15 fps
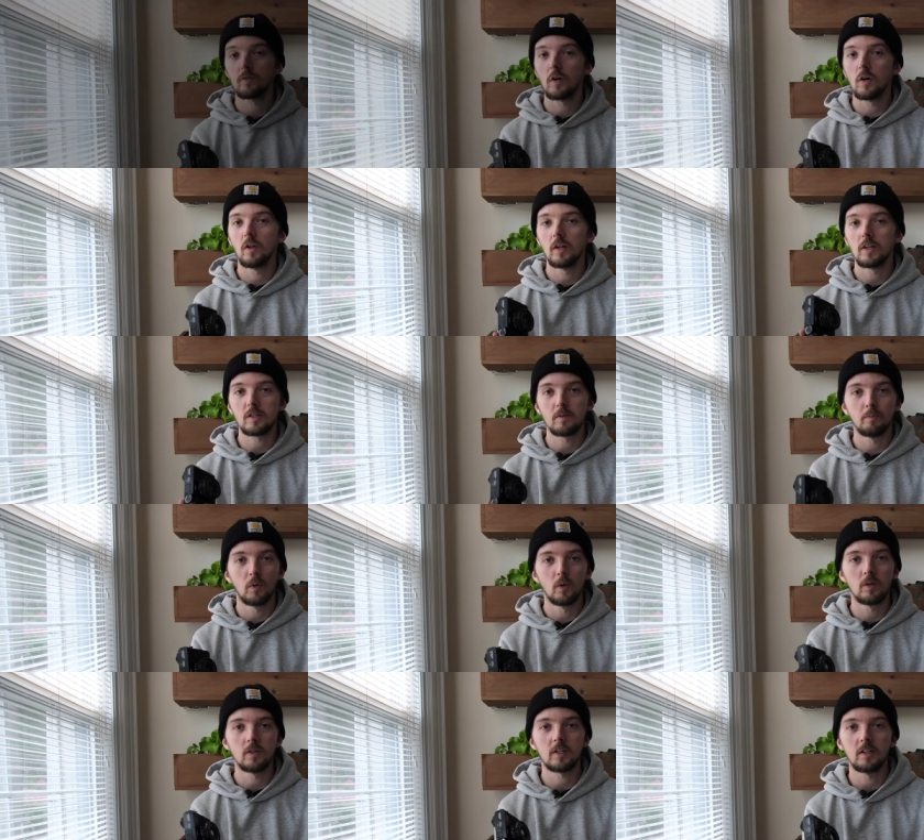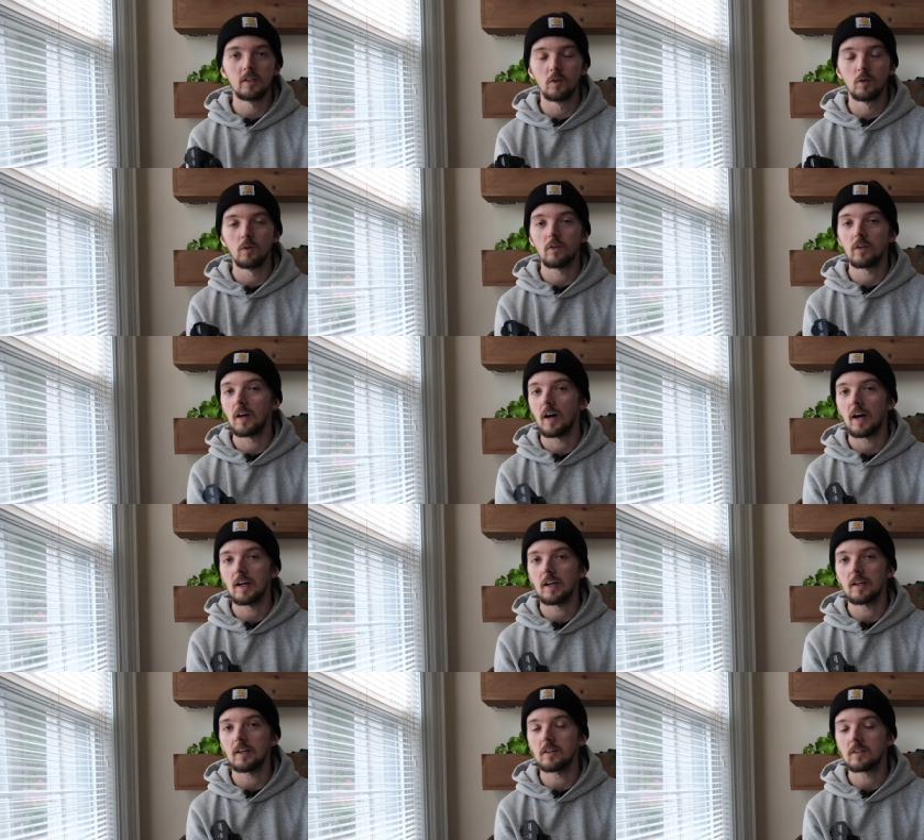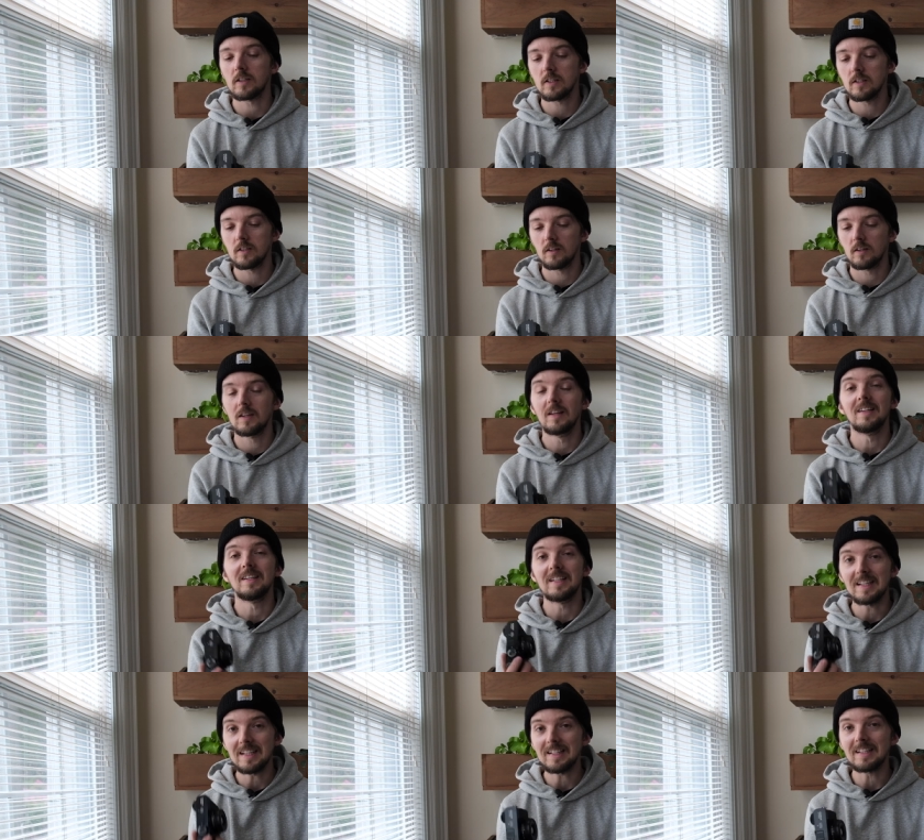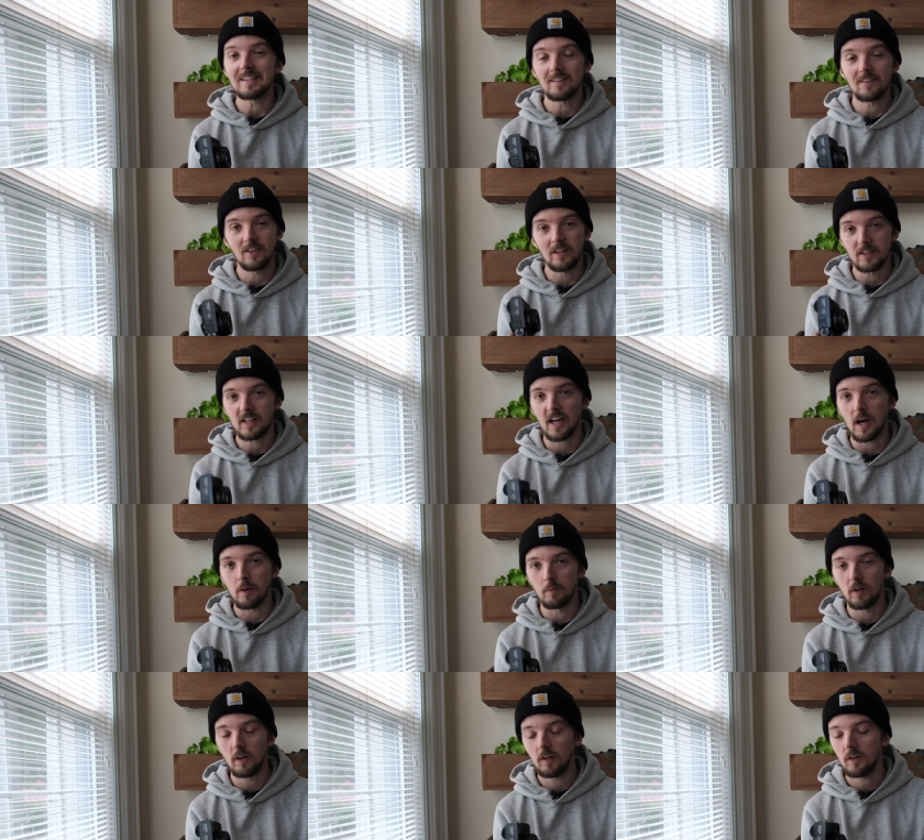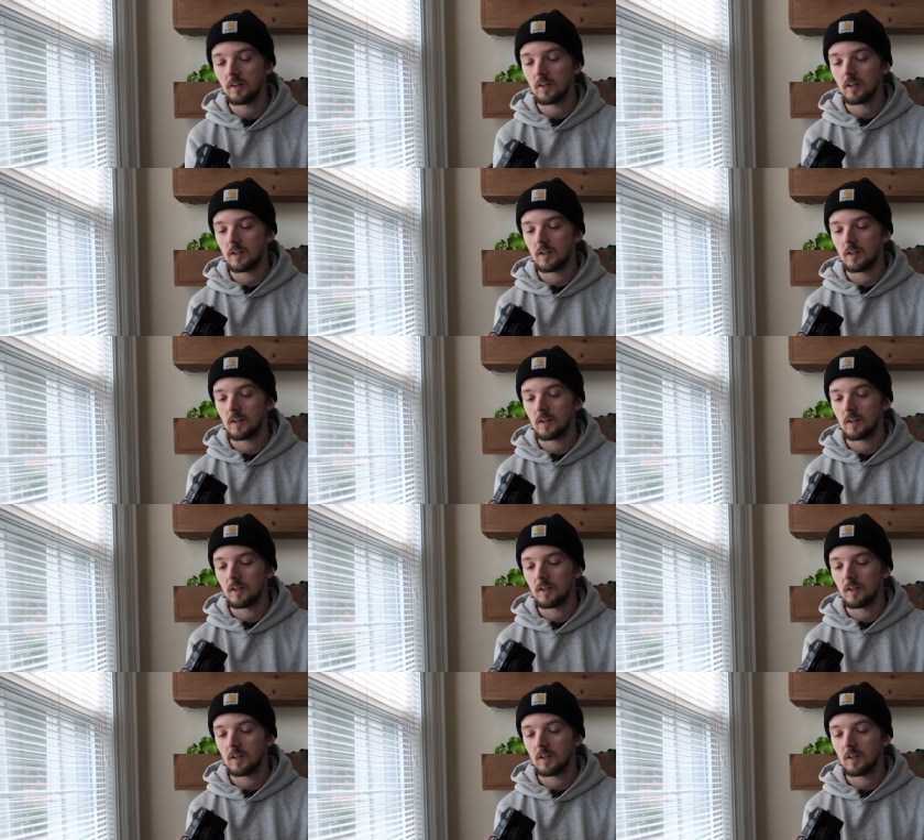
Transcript: of all, it's important to note that I didn't need this camera,